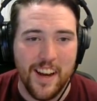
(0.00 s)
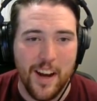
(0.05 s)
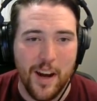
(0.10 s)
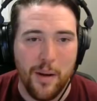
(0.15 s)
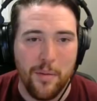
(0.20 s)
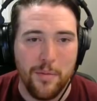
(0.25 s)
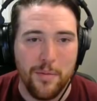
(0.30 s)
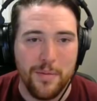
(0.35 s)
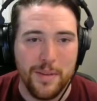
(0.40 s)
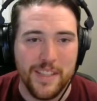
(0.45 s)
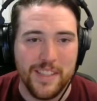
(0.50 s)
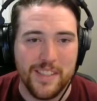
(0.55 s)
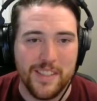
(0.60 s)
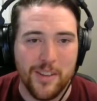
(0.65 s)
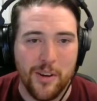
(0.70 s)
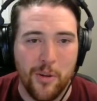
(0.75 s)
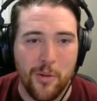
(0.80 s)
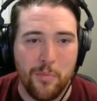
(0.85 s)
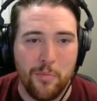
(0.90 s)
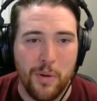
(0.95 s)
I'm gonna be
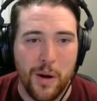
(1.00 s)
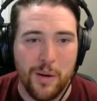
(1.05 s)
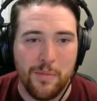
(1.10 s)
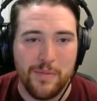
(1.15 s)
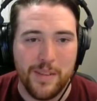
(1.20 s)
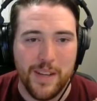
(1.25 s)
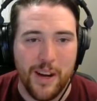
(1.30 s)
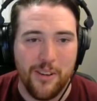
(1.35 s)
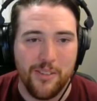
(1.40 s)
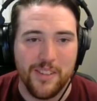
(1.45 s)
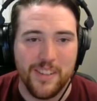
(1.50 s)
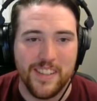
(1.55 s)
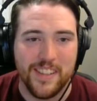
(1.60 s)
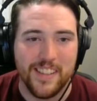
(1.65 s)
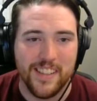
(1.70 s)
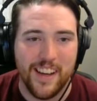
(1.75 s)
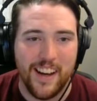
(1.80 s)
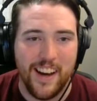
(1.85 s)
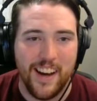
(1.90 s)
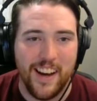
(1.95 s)
so bummed out
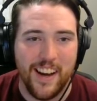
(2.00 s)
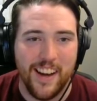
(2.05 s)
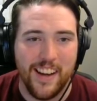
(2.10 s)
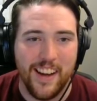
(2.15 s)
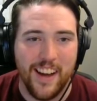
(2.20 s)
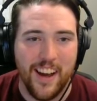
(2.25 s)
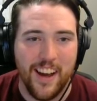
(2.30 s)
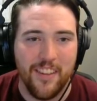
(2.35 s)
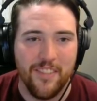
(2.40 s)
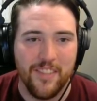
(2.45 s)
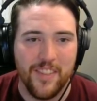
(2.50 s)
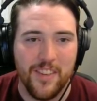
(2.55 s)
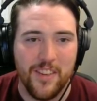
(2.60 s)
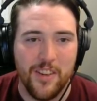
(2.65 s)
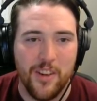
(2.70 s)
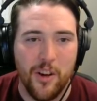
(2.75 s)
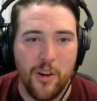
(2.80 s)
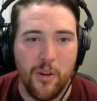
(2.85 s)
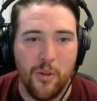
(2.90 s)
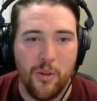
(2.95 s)
because I have
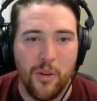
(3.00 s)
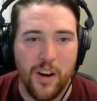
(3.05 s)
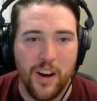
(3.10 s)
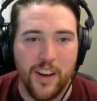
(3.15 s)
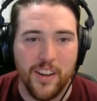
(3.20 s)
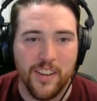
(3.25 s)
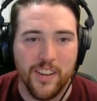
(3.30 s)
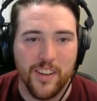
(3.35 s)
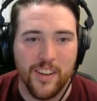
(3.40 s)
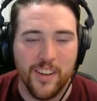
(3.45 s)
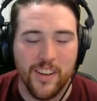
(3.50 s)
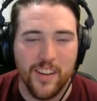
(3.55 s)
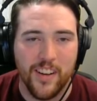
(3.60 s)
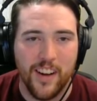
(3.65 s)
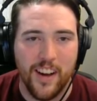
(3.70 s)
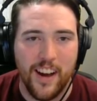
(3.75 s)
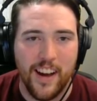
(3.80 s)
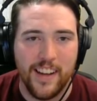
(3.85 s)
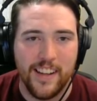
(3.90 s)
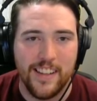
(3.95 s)
no other
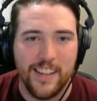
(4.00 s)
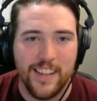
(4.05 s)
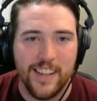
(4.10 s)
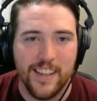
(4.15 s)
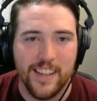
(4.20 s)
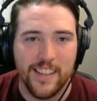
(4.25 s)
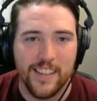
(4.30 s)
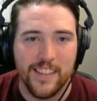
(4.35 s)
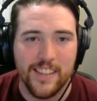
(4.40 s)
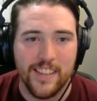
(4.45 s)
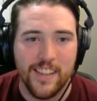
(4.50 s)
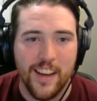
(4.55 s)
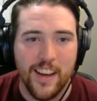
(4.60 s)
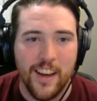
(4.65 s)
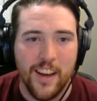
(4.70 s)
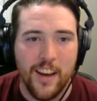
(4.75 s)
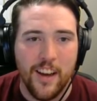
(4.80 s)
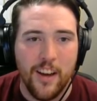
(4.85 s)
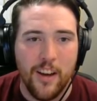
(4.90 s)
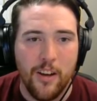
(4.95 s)
ideas.
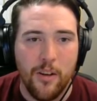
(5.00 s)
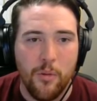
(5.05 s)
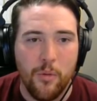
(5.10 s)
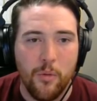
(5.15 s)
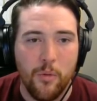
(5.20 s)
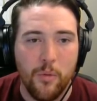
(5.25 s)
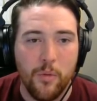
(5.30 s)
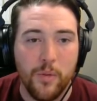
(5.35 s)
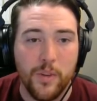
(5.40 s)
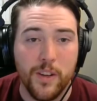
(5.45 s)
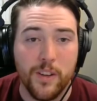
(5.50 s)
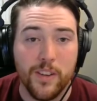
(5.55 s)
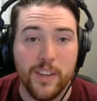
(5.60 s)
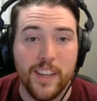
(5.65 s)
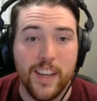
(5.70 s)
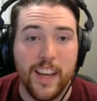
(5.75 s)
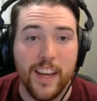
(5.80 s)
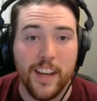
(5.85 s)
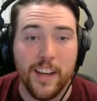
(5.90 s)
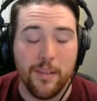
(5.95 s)
You're
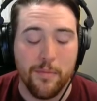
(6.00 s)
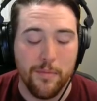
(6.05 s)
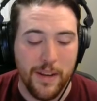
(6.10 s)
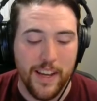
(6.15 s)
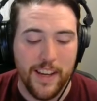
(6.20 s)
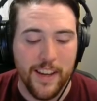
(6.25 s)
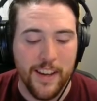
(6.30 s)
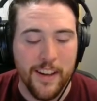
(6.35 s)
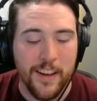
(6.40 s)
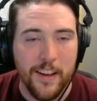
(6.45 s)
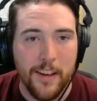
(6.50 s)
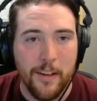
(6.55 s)
kidding me.